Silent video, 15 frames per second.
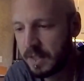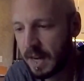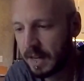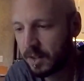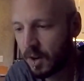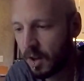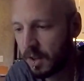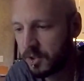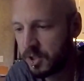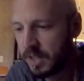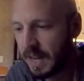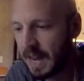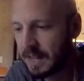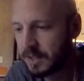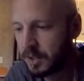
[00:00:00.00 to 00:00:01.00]

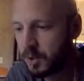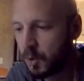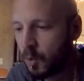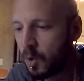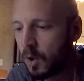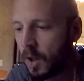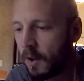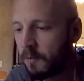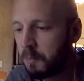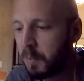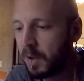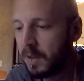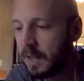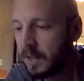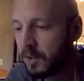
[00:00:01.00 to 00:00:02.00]
technology as a tool of
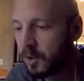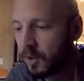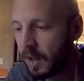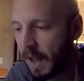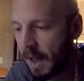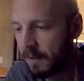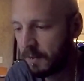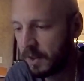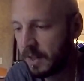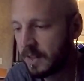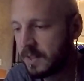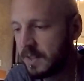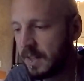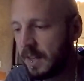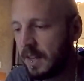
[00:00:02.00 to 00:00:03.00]
political
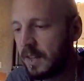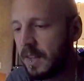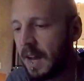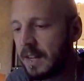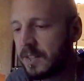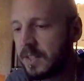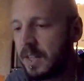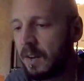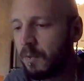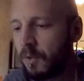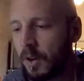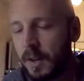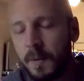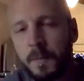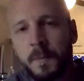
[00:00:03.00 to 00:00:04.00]
advocacy, that's
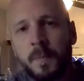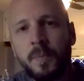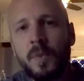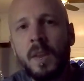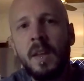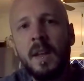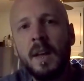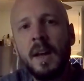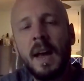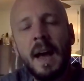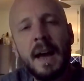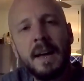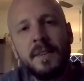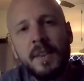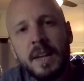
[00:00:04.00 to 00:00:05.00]
different.
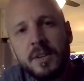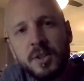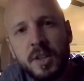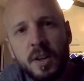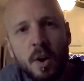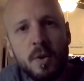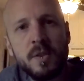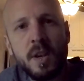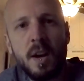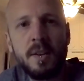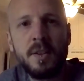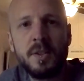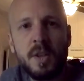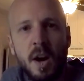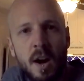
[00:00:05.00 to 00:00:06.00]
And then she goes on
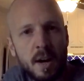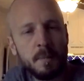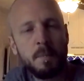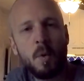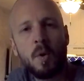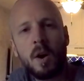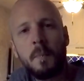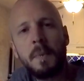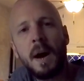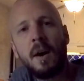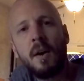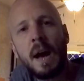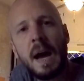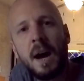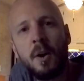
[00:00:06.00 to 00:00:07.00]
to talk more
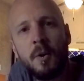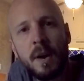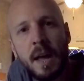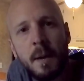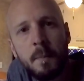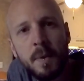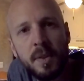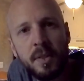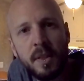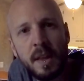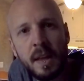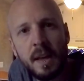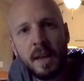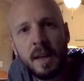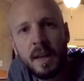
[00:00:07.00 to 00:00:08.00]
about how
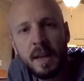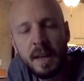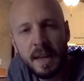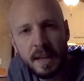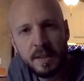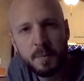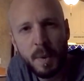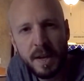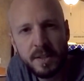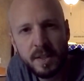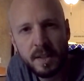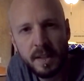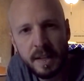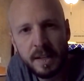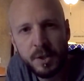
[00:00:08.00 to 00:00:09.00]
empathy is
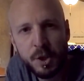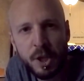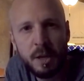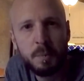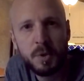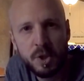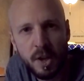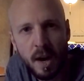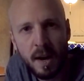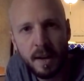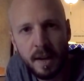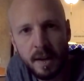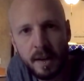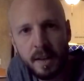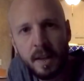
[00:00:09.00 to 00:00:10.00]
basically a cheap shot
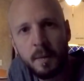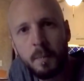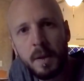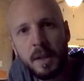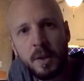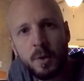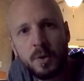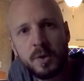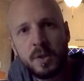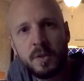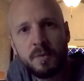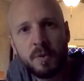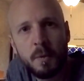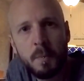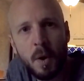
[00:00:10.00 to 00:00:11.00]
and it can be
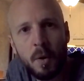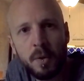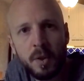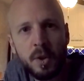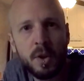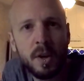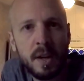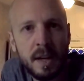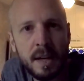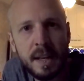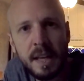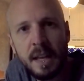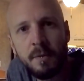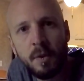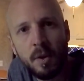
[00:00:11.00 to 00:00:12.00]
used for both good and
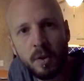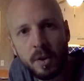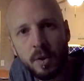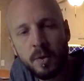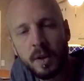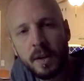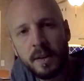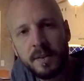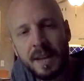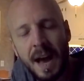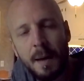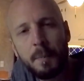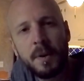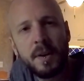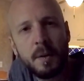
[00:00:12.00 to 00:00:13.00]
evil. You can
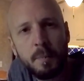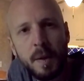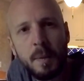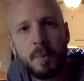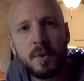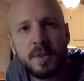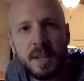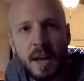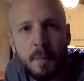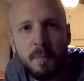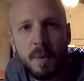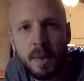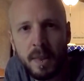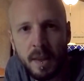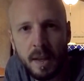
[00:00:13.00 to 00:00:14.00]
tap into people's
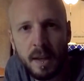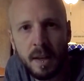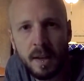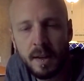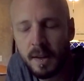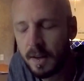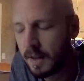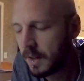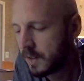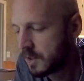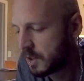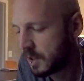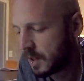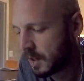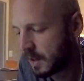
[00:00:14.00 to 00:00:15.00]
empathy
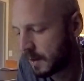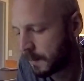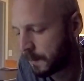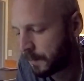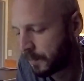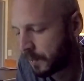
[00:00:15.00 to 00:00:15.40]
to